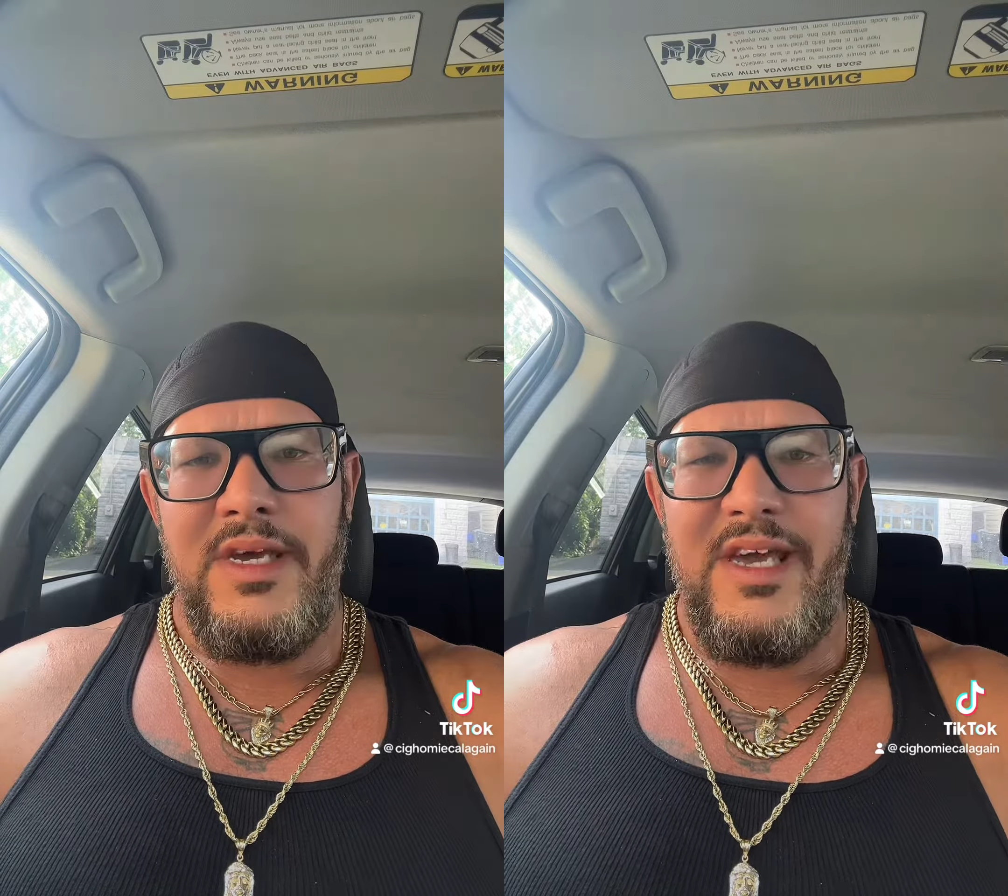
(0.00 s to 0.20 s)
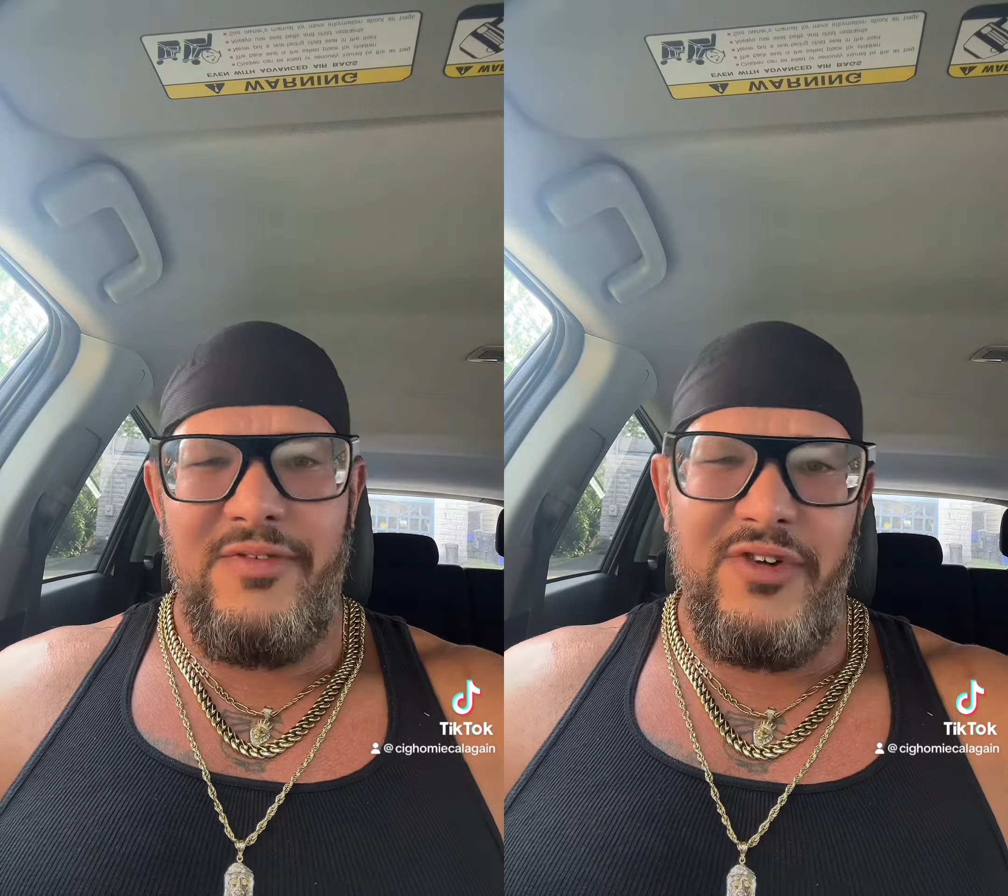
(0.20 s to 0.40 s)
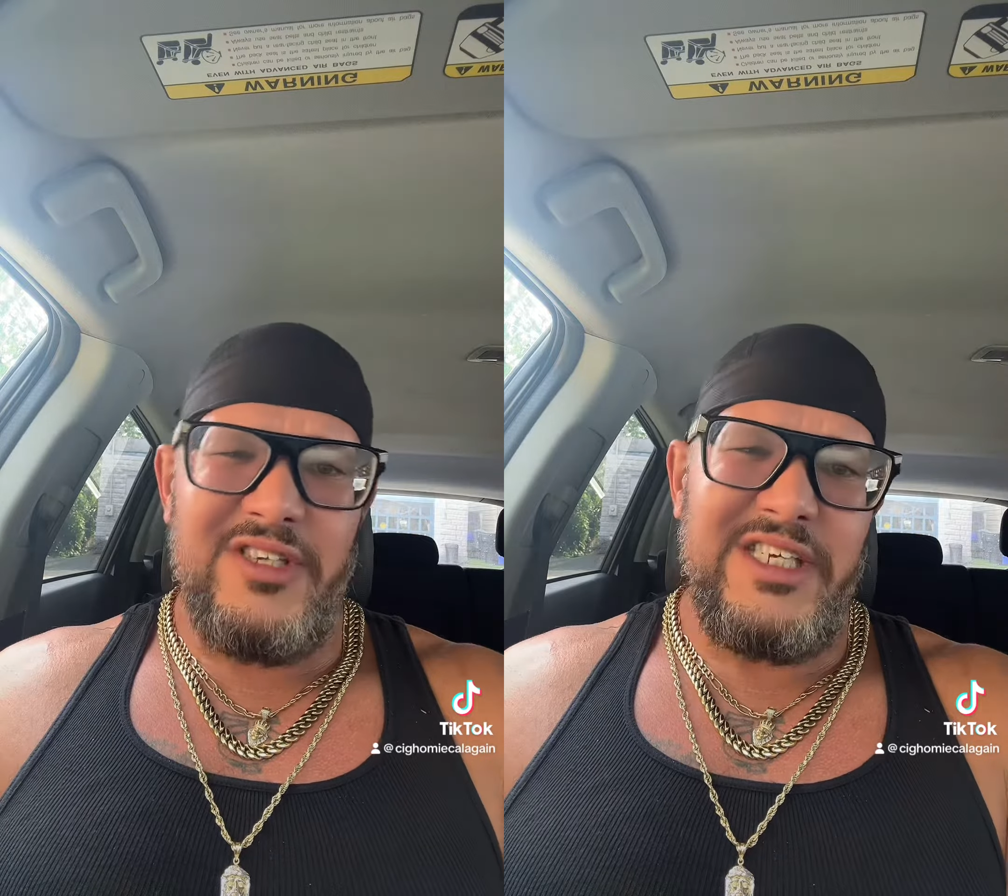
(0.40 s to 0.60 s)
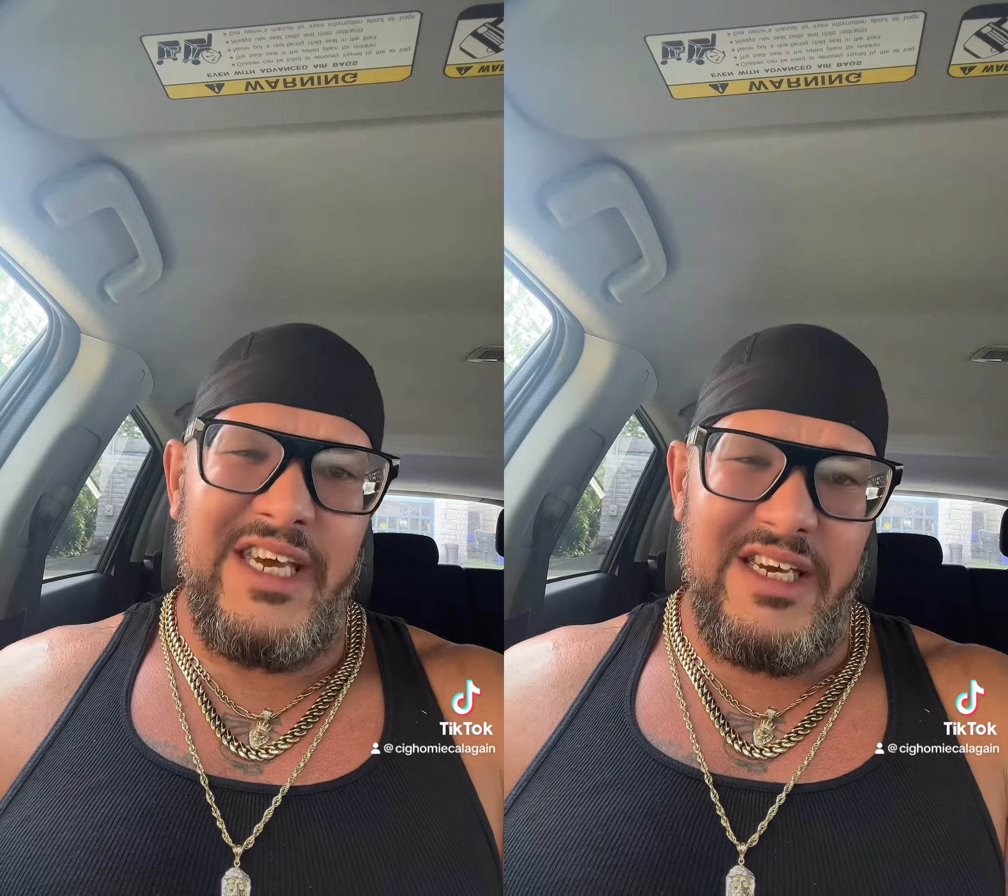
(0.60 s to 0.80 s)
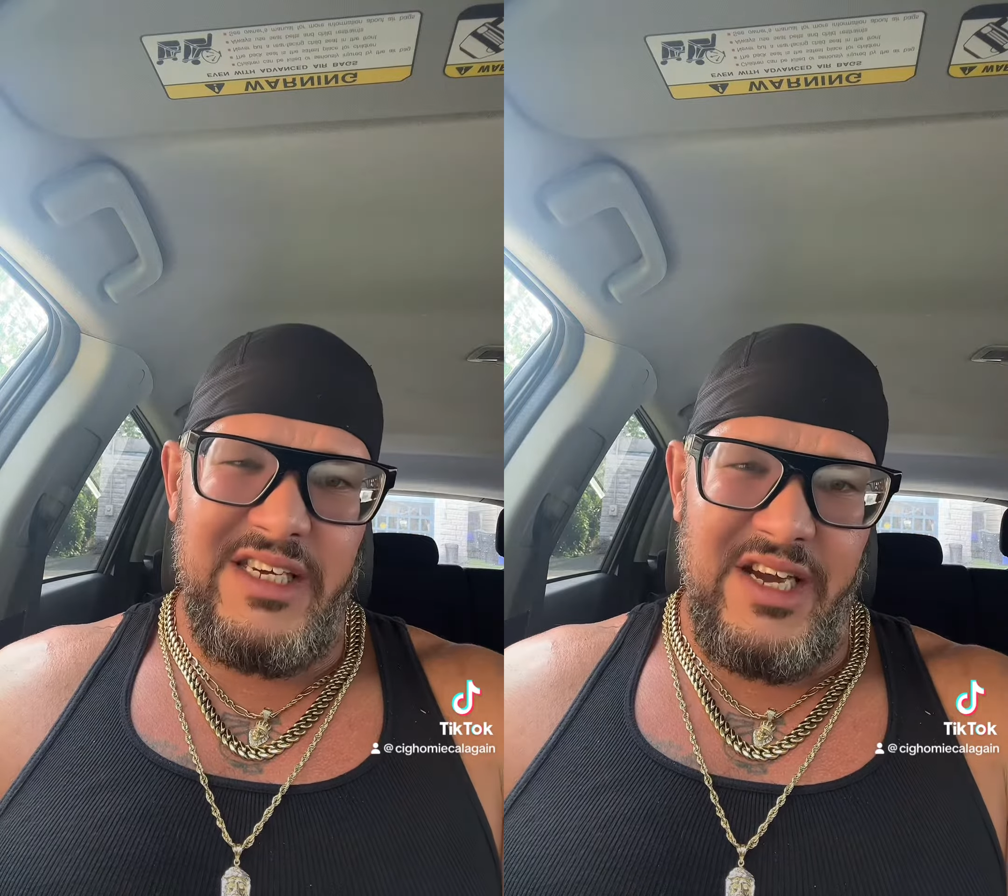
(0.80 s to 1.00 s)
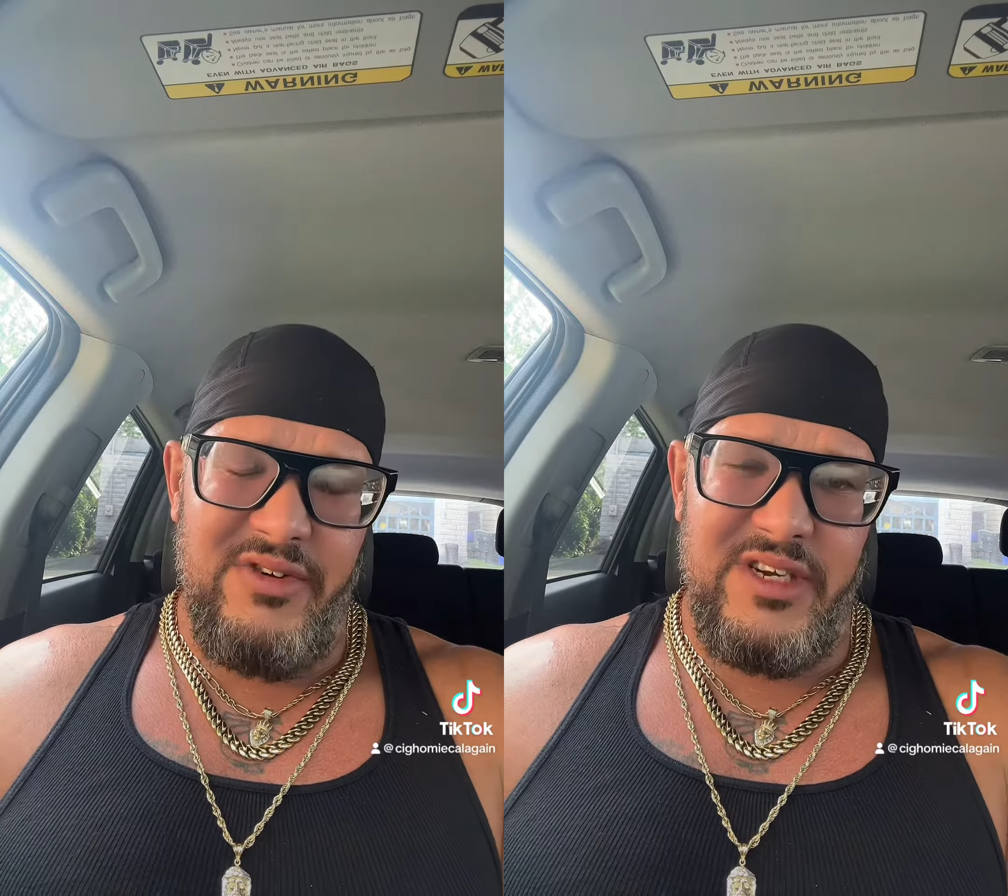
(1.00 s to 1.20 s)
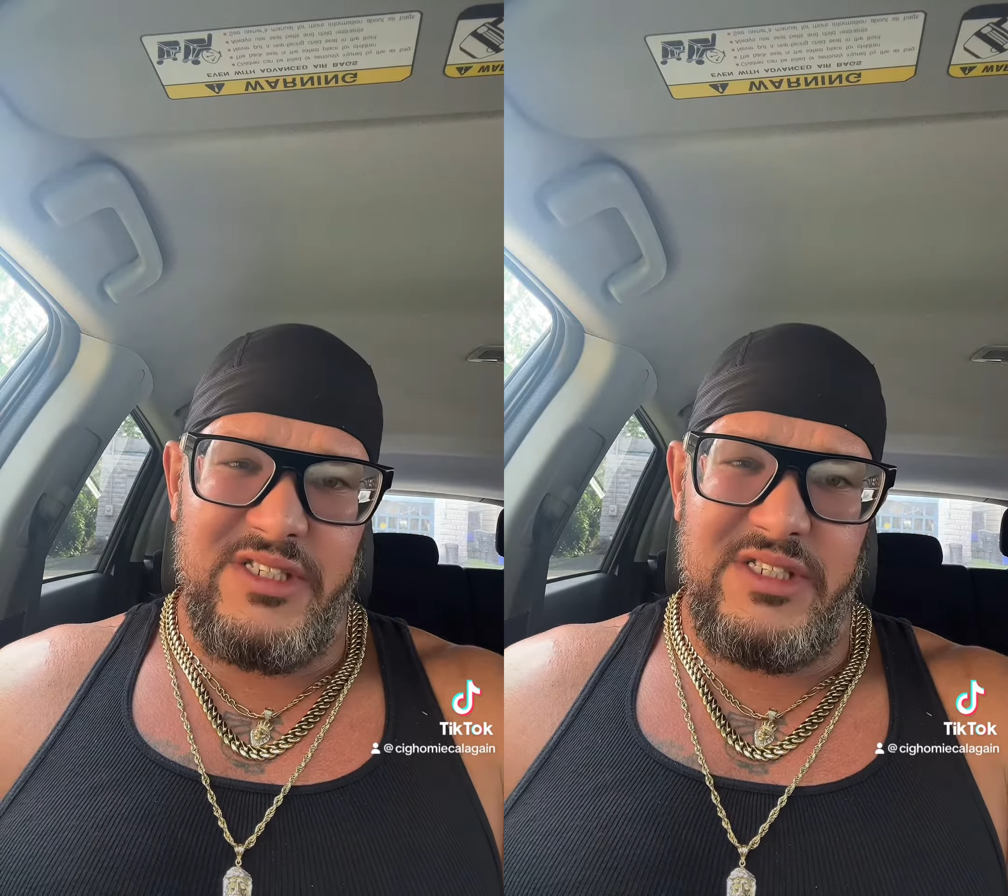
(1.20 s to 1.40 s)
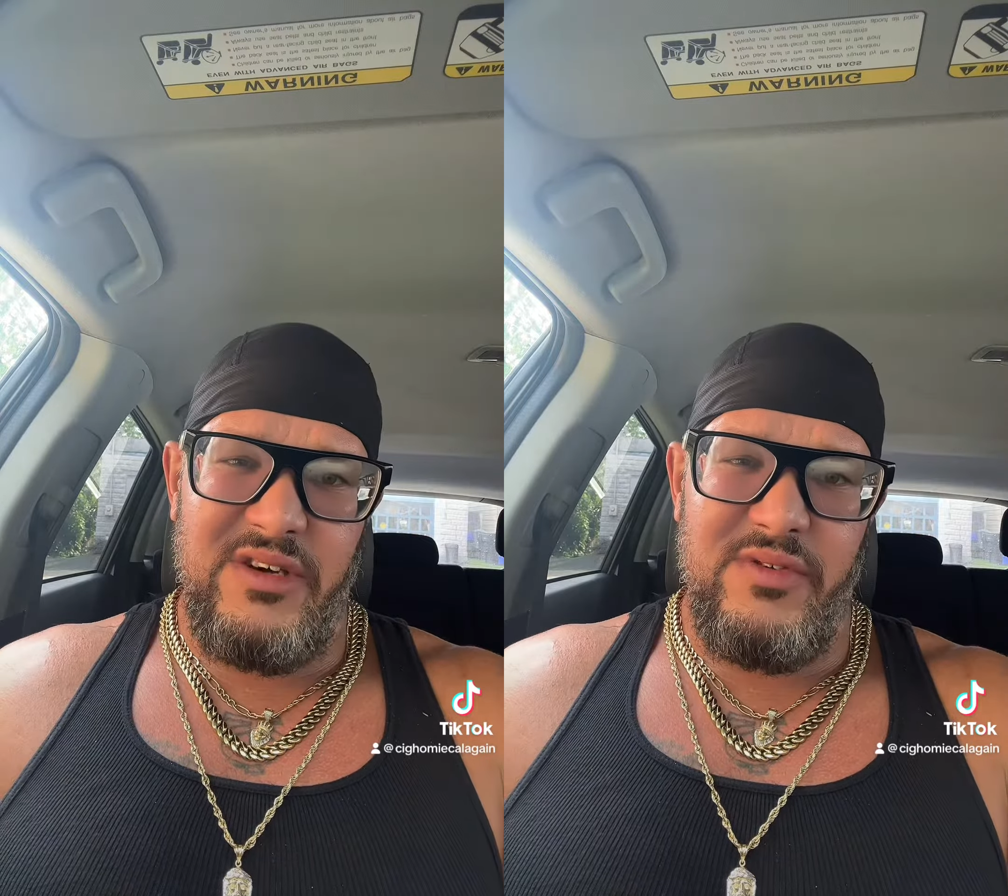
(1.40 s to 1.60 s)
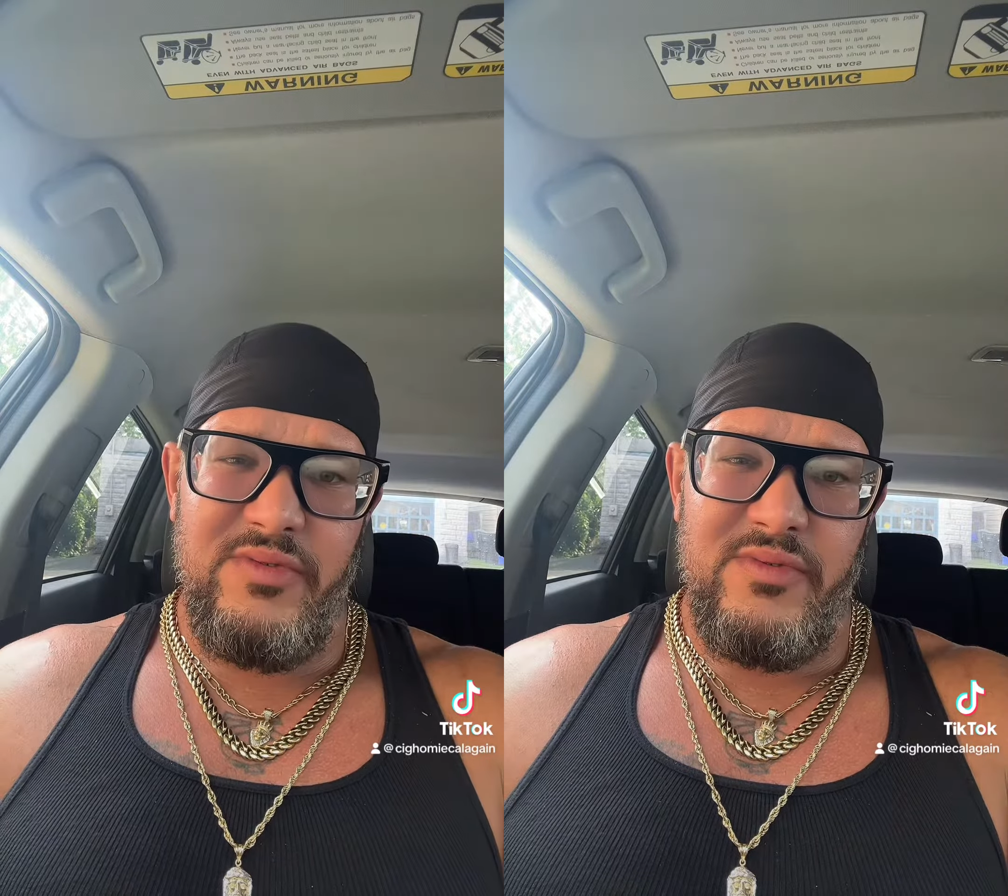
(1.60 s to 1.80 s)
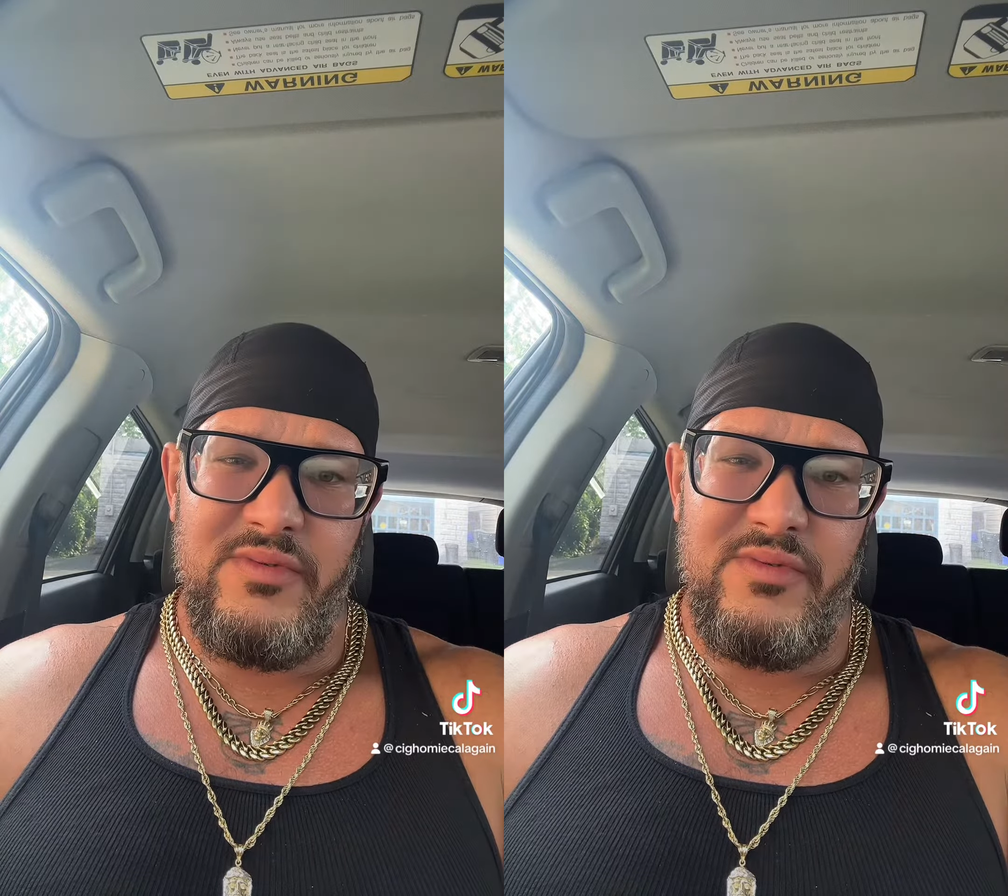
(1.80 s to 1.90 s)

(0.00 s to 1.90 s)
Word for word: If you're taking care of yourself,